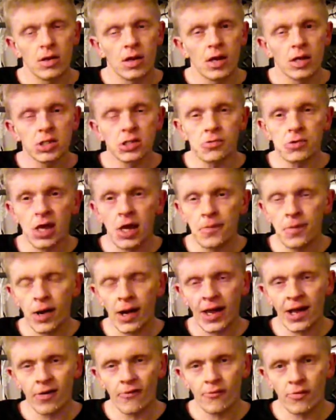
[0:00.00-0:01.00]
So keep an eye
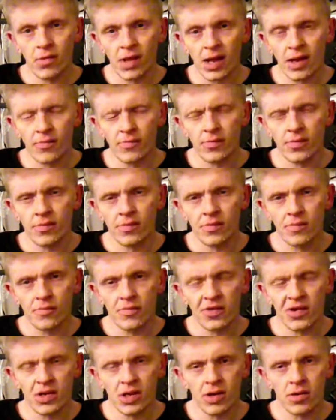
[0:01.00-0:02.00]
out for that
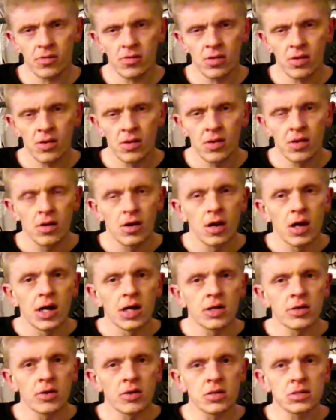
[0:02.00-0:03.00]
video.
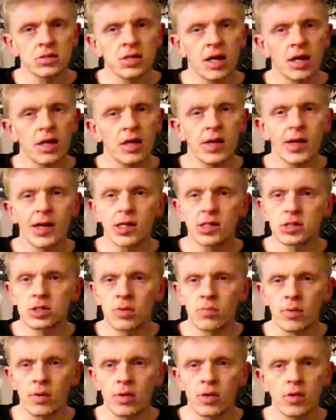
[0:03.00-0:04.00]
Just say it's
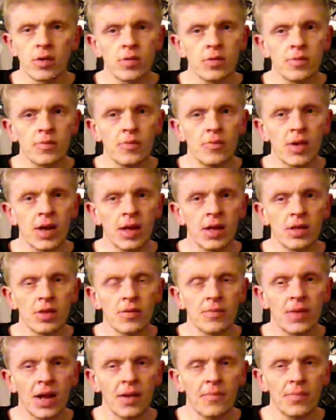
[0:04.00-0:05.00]
someone who went in the
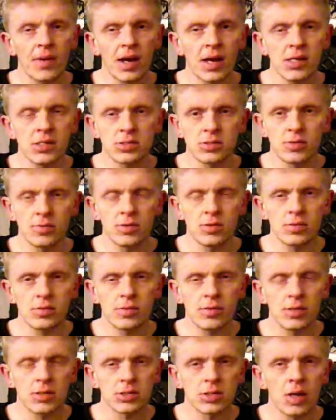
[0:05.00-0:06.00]
bad place to
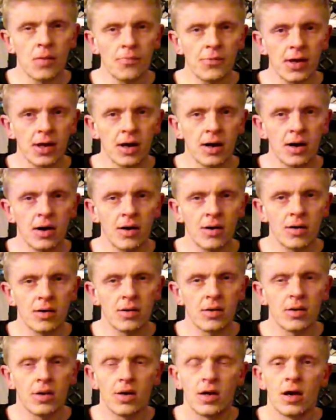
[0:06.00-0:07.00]
stop the car.
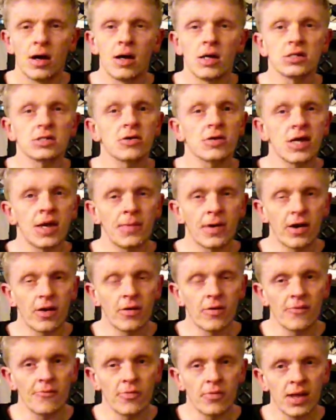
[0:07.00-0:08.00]
So keep an eye
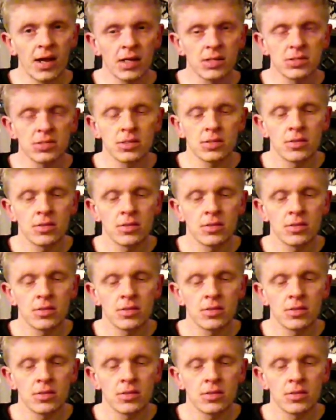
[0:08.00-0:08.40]
on for that.